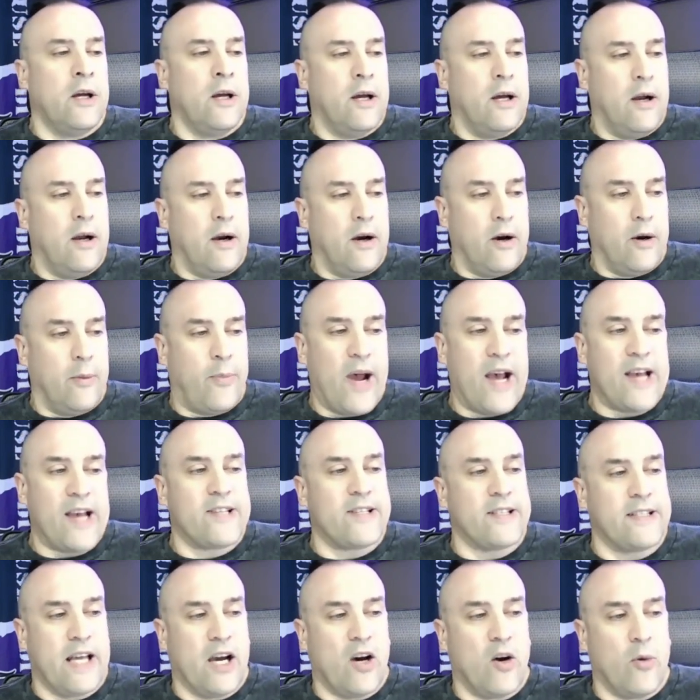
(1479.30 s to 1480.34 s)
or
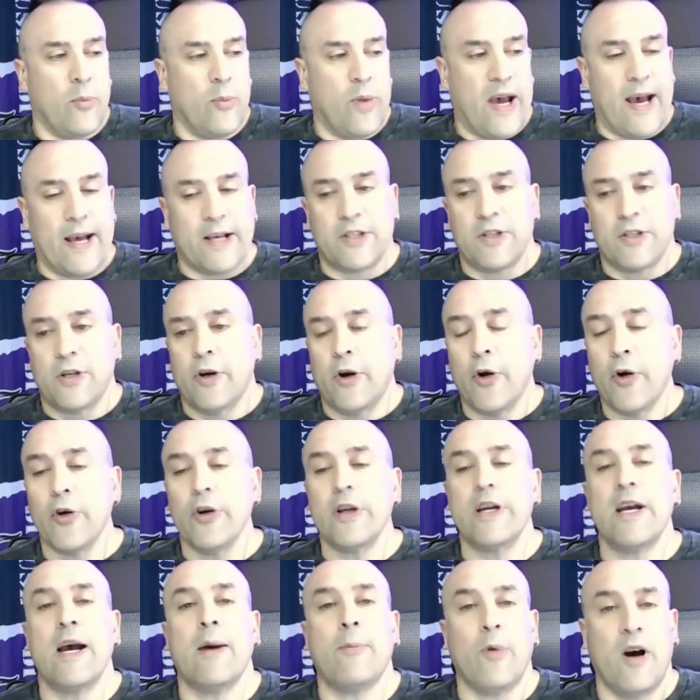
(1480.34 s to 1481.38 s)
passing down backs,
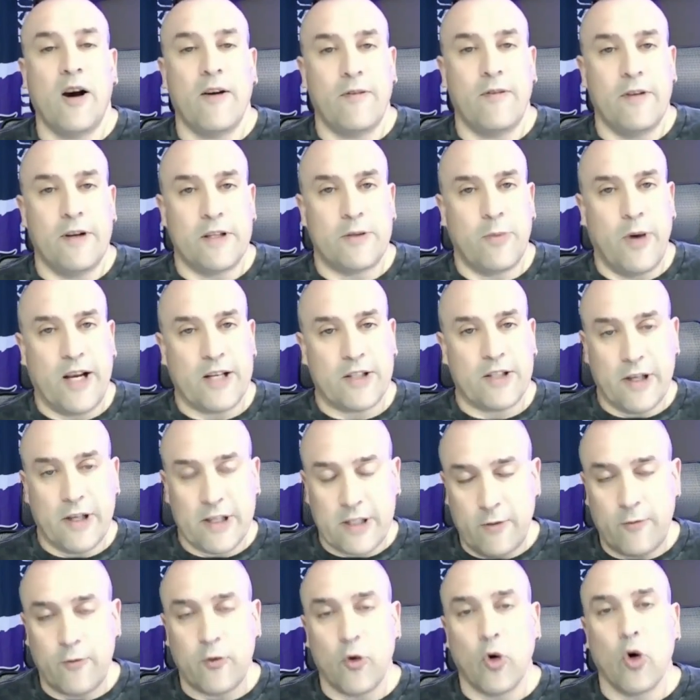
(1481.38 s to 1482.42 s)
hurry up offense backs, like
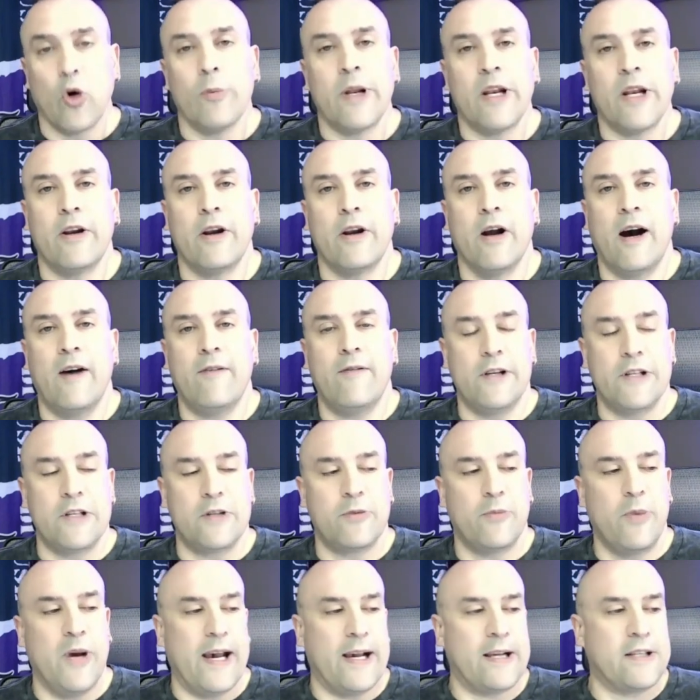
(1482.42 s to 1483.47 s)
the 4-minute offense
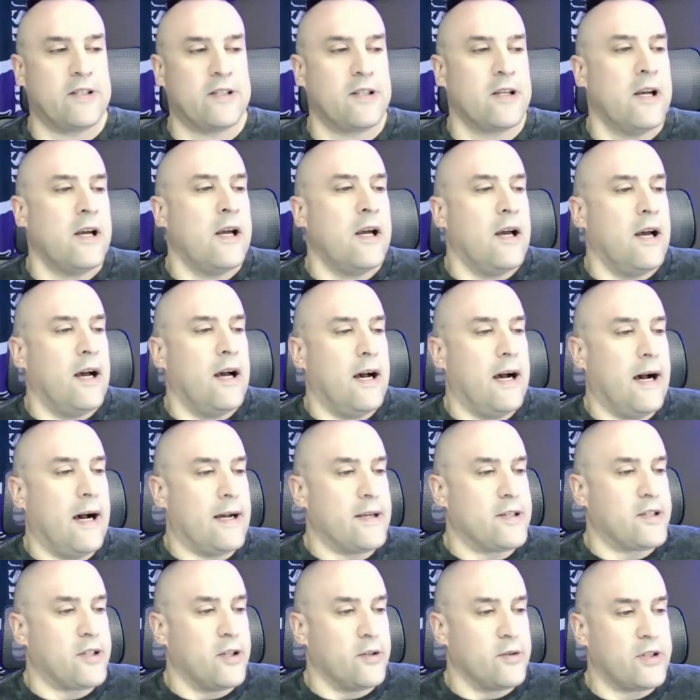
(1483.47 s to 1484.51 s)
backs.
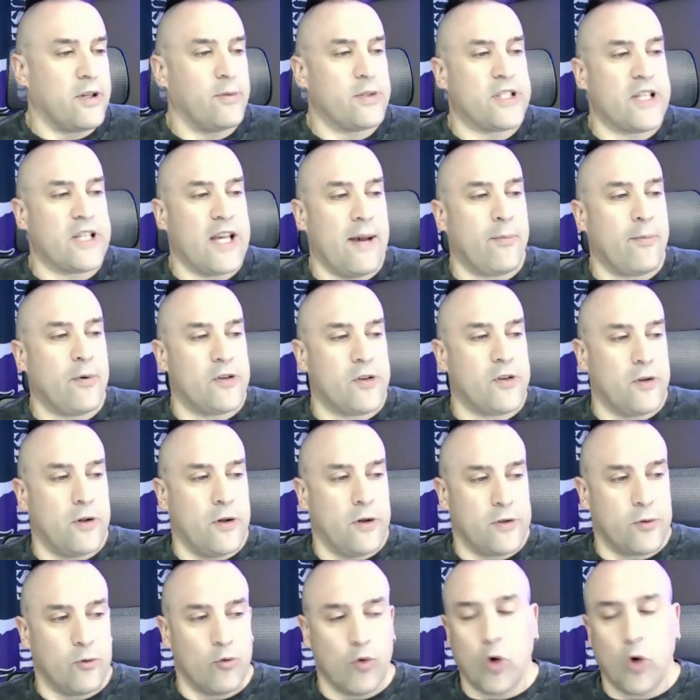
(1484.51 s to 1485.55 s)
So some examples of
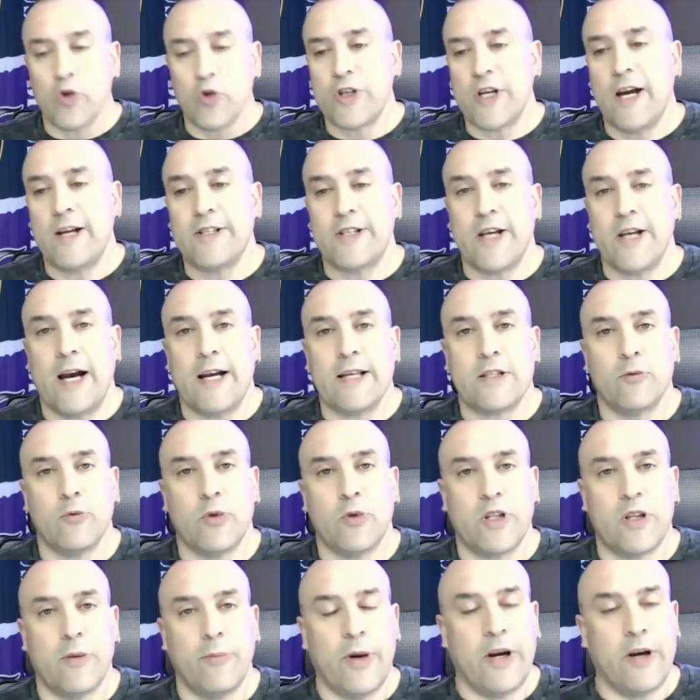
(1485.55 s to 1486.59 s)
those: Roschon Johnson
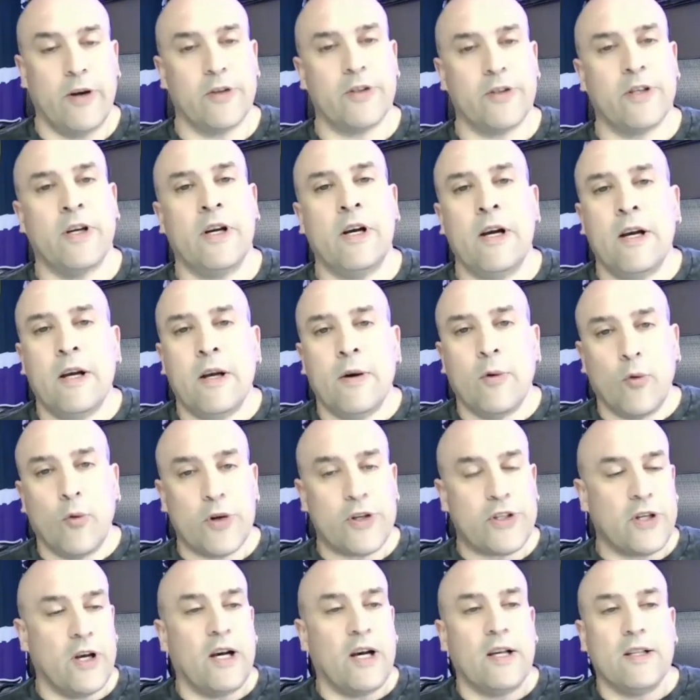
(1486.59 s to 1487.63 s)
with the Bears. We
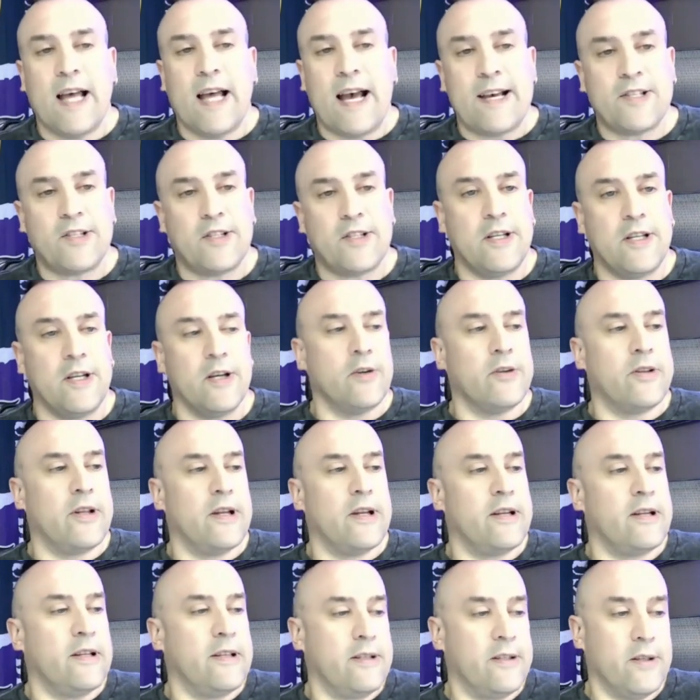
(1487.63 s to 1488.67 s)
saw last year
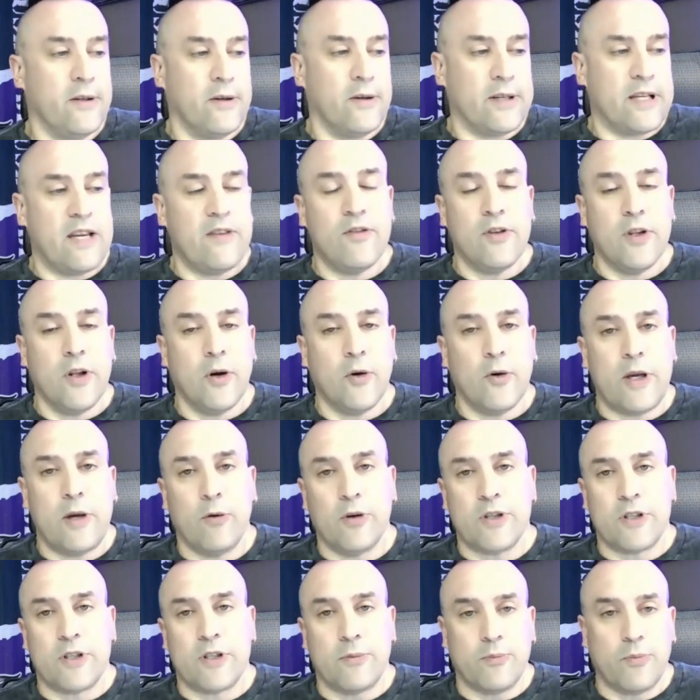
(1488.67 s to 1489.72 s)
that, even though he
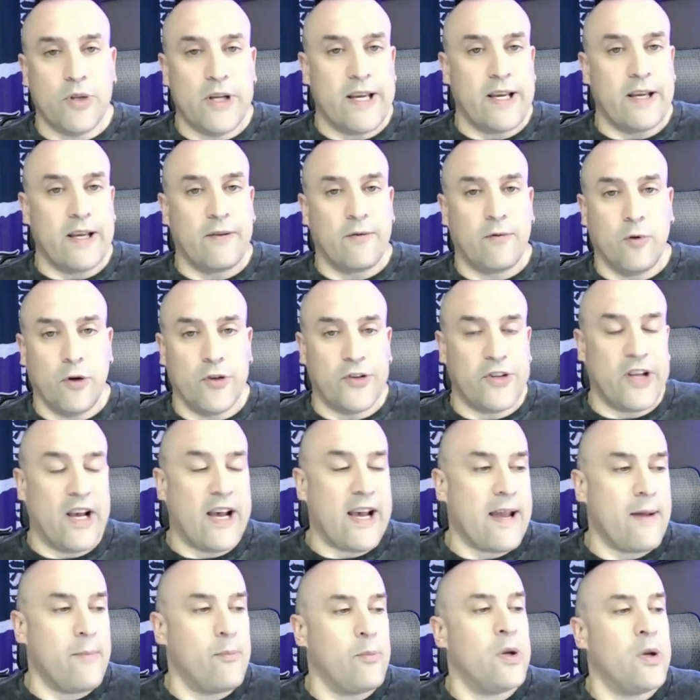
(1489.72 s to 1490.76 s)
wasn't playing full
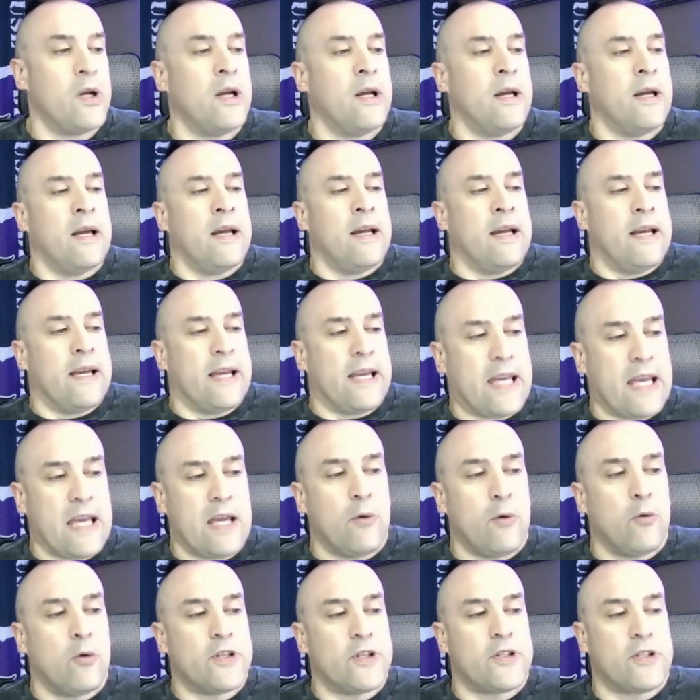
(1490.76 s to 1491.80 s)
time, he
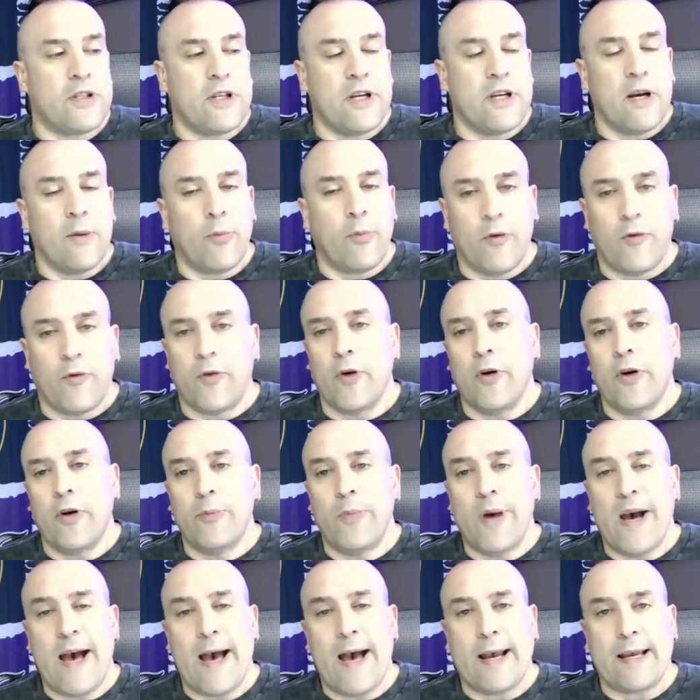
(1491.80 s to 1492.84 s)
was their preferred
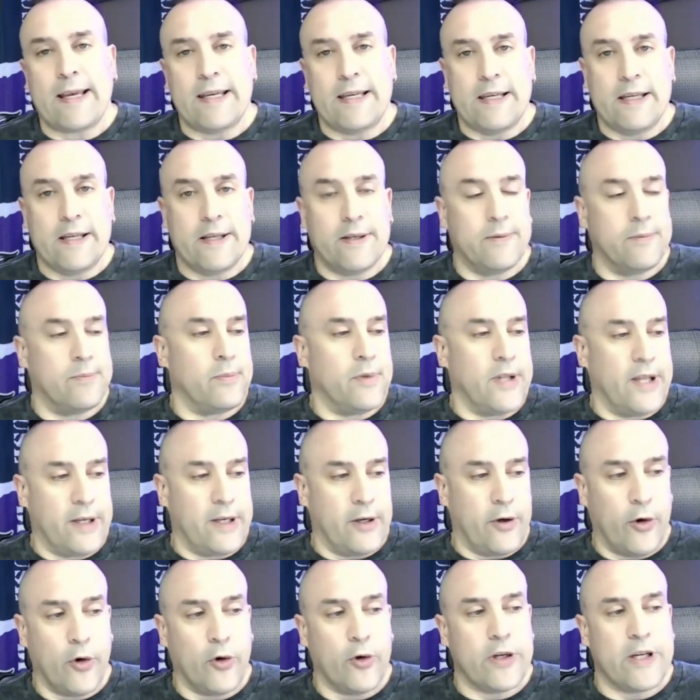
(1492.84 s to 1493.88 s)
back in like
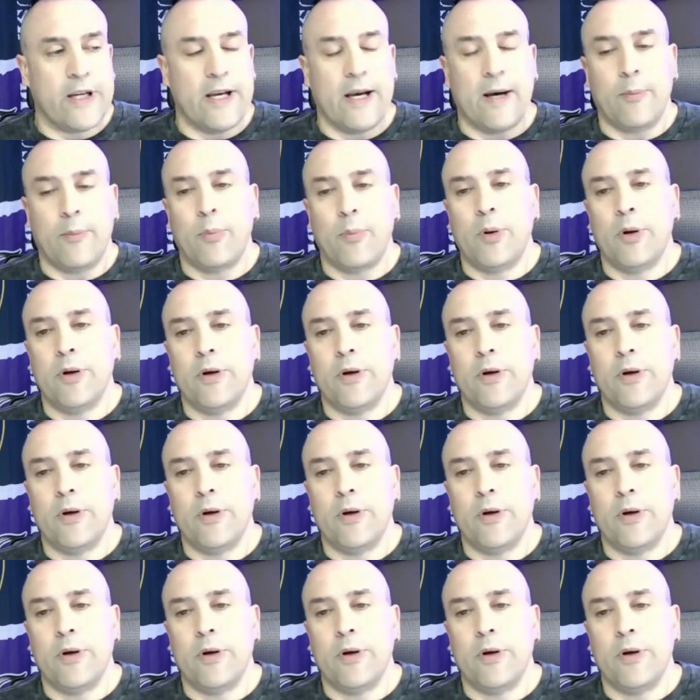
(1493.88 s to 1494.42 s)
hurry up,